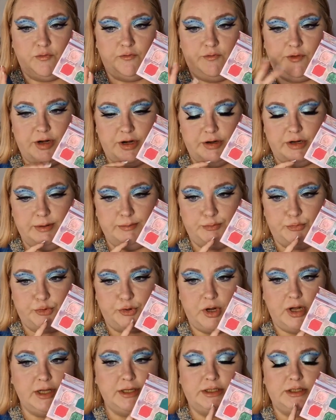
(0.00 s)
very
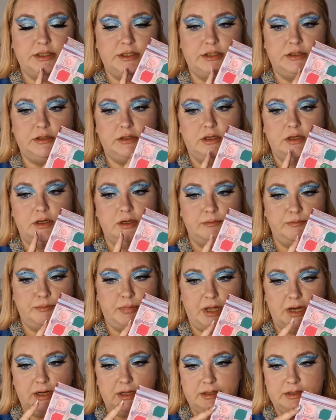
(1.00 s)
bright
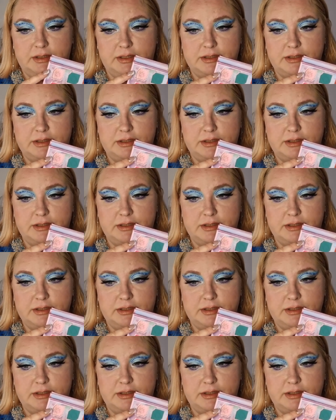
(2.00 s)
palette.